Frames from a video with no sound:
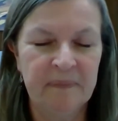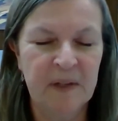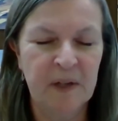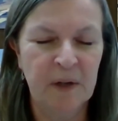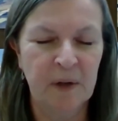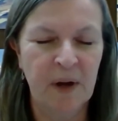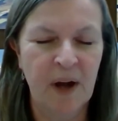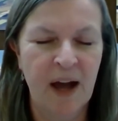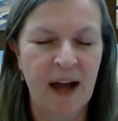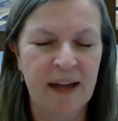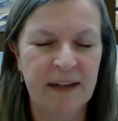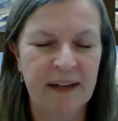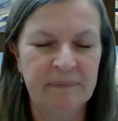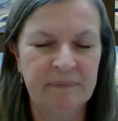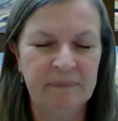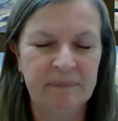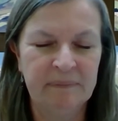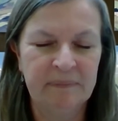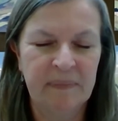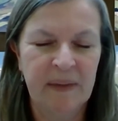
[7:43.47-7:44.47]
Dear God,
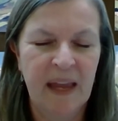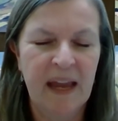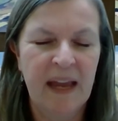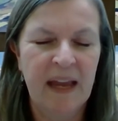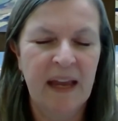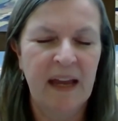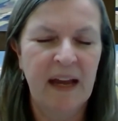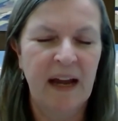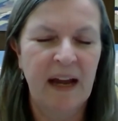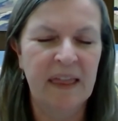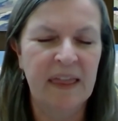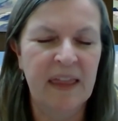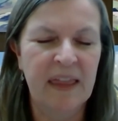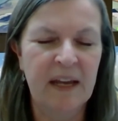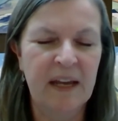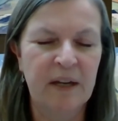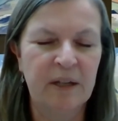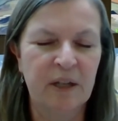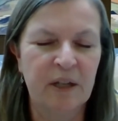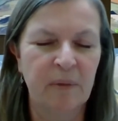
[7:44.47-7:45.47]
I
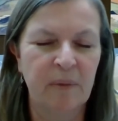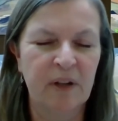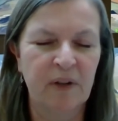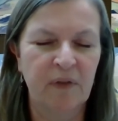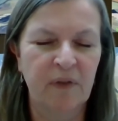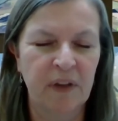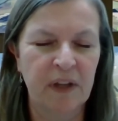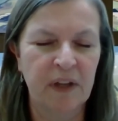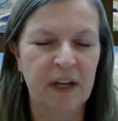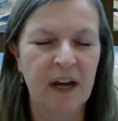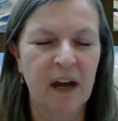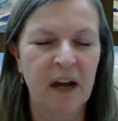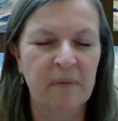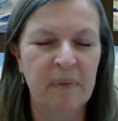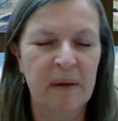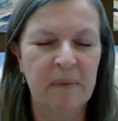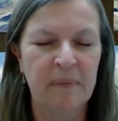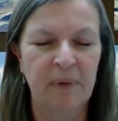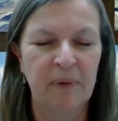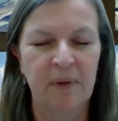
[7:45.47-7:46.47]
thank you so much for the young
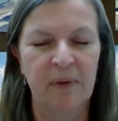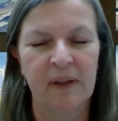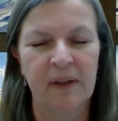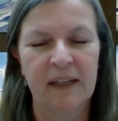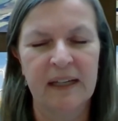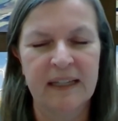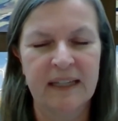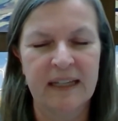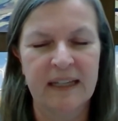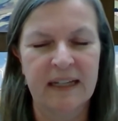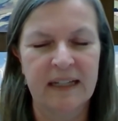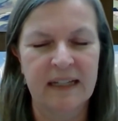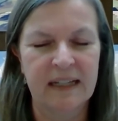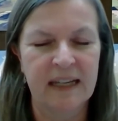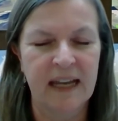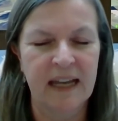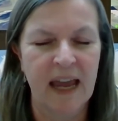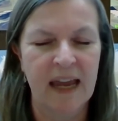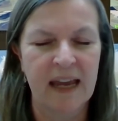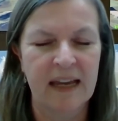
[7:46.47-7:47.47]
people who are listening
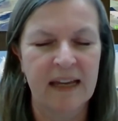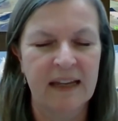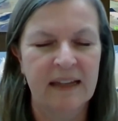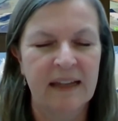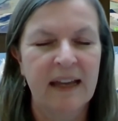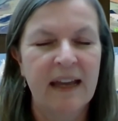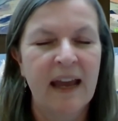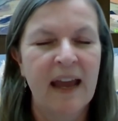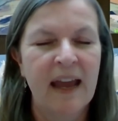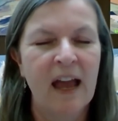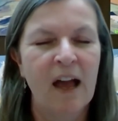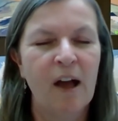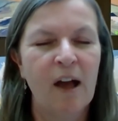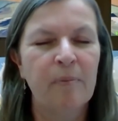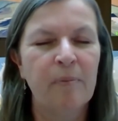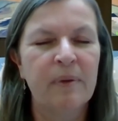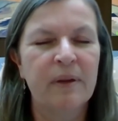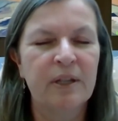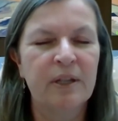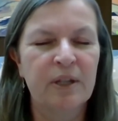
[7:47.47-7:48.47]
today.
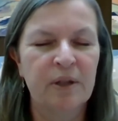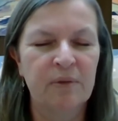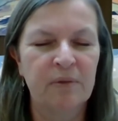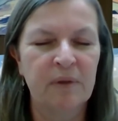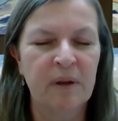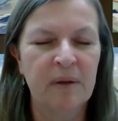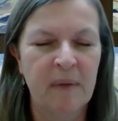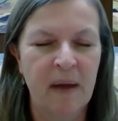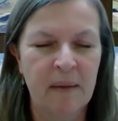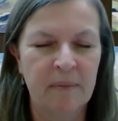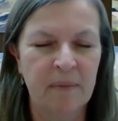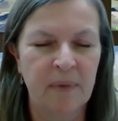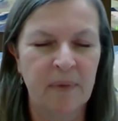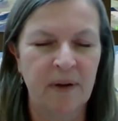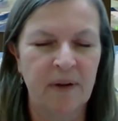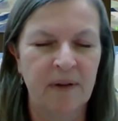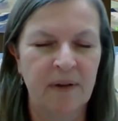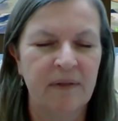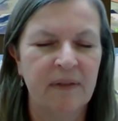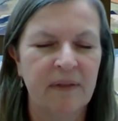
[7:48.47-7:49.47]
Help us to
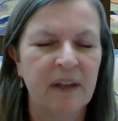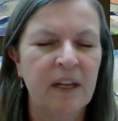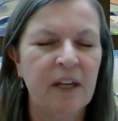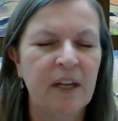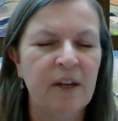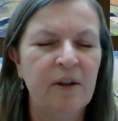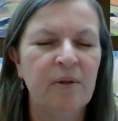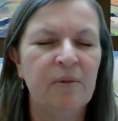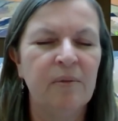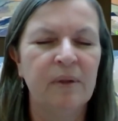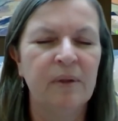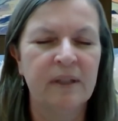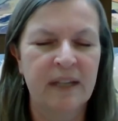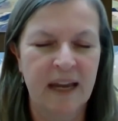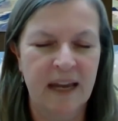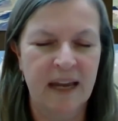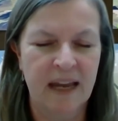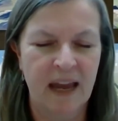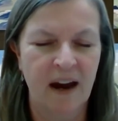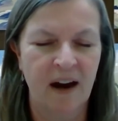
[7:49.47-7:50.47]
remember that you will
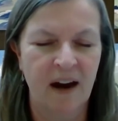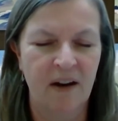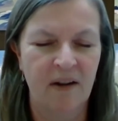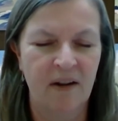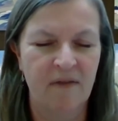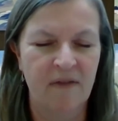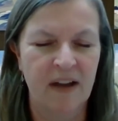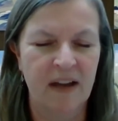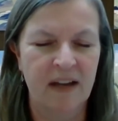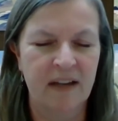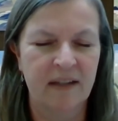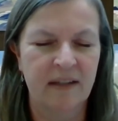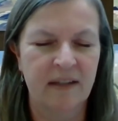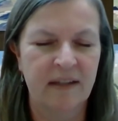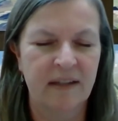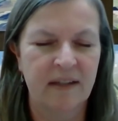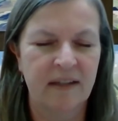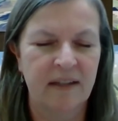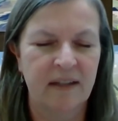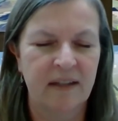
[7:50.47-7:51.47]
take care of
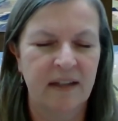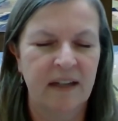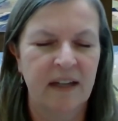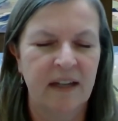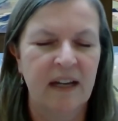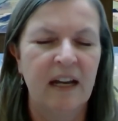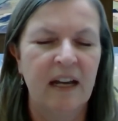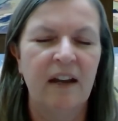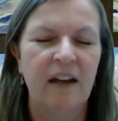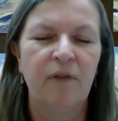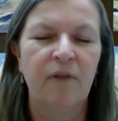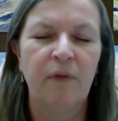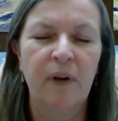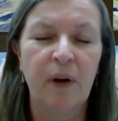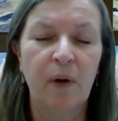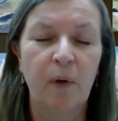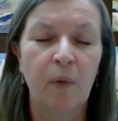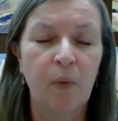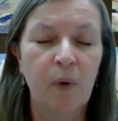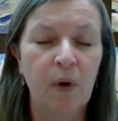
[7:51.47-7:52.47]
us. If
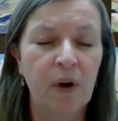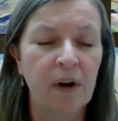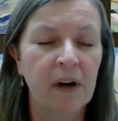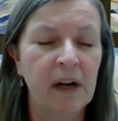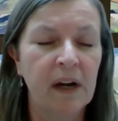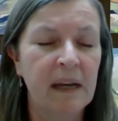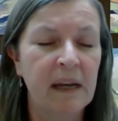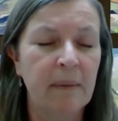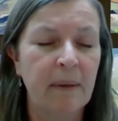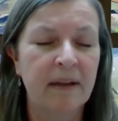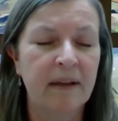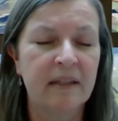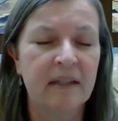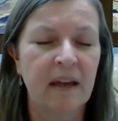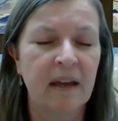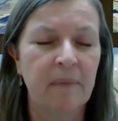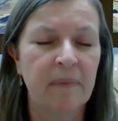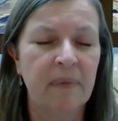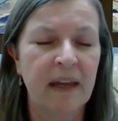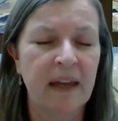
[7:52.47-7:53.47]
we are worried about
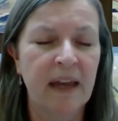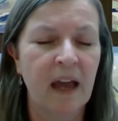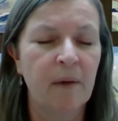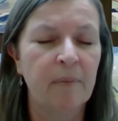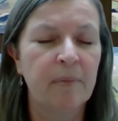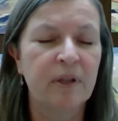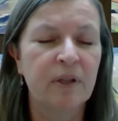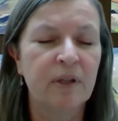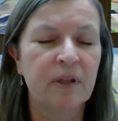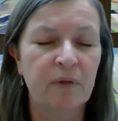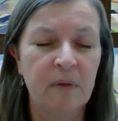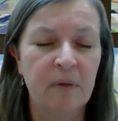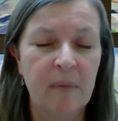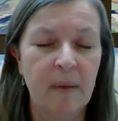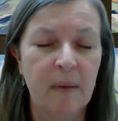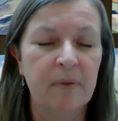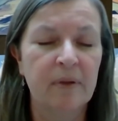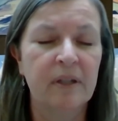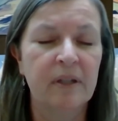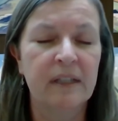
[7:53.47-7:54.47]
something, help us to
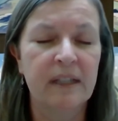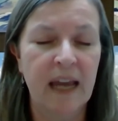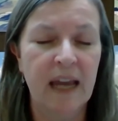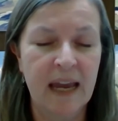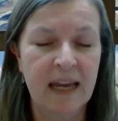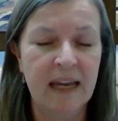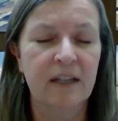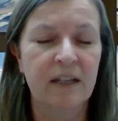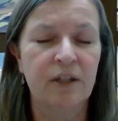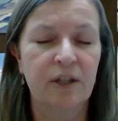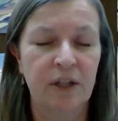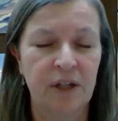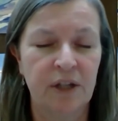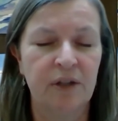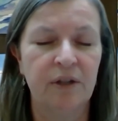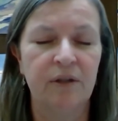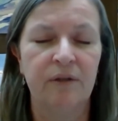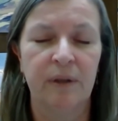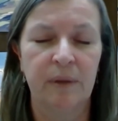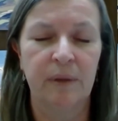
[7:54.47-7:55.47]
remember to take it to
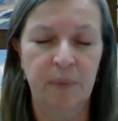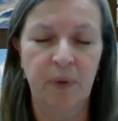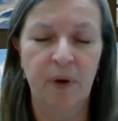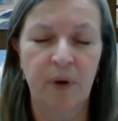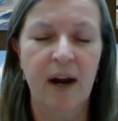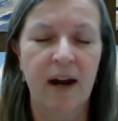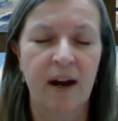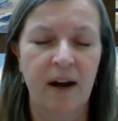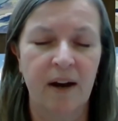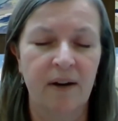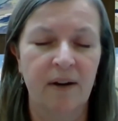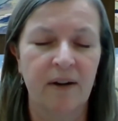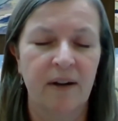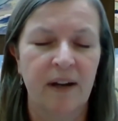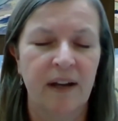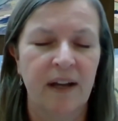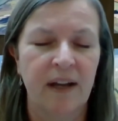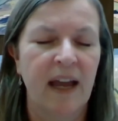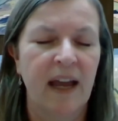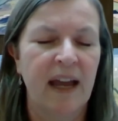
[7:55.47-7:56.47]
you in prayer,
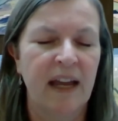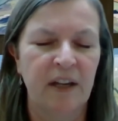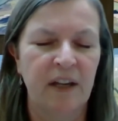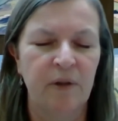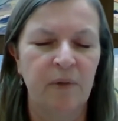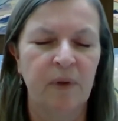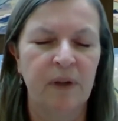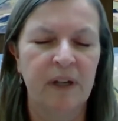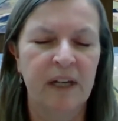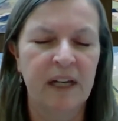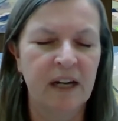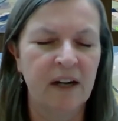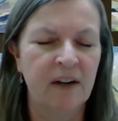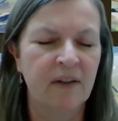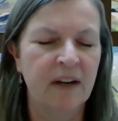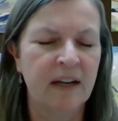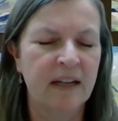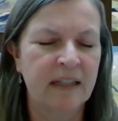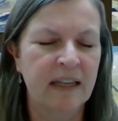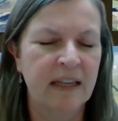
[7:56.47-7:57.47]
and you will
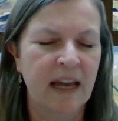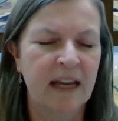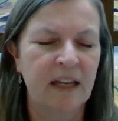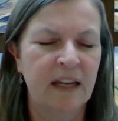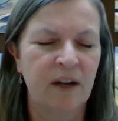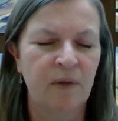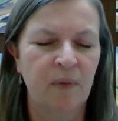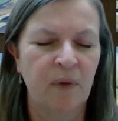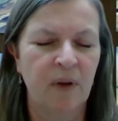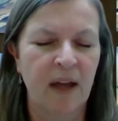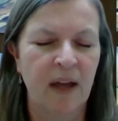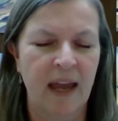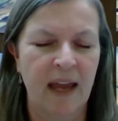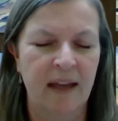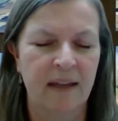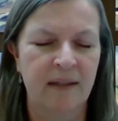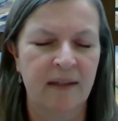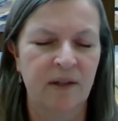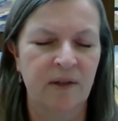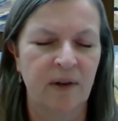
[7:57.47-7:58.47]
hear us and you will
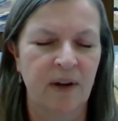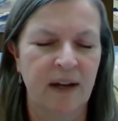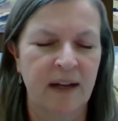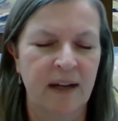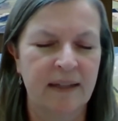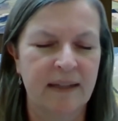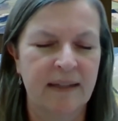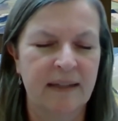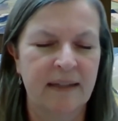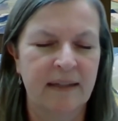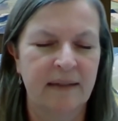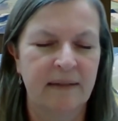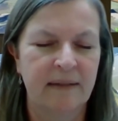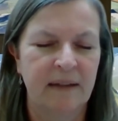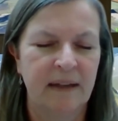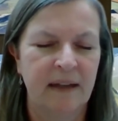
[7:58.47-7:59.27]
answer us.